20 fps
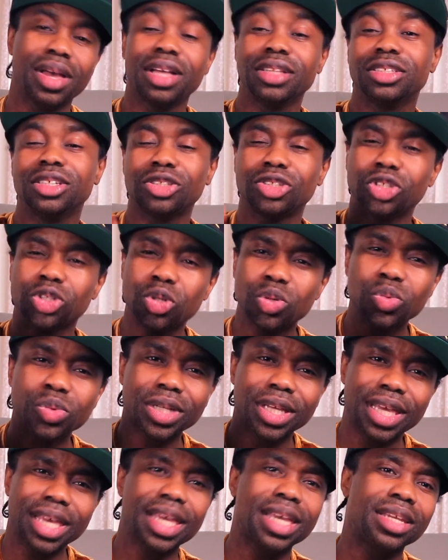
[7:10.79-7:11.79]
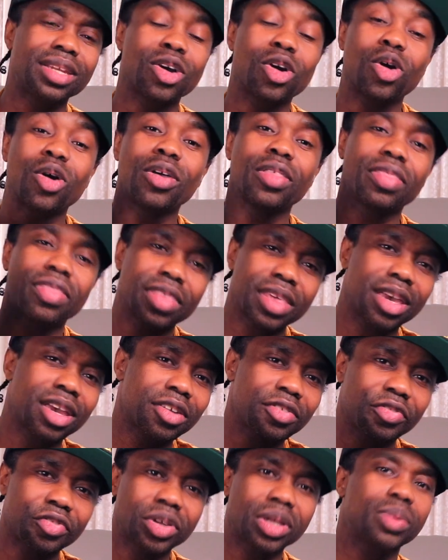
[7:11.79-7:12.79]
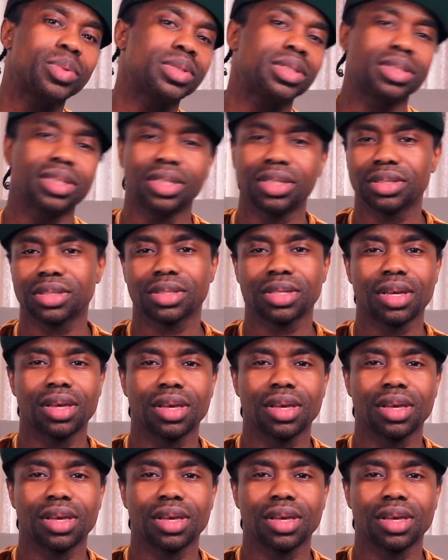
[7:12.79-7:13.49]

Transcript: to tune in on their frequencies.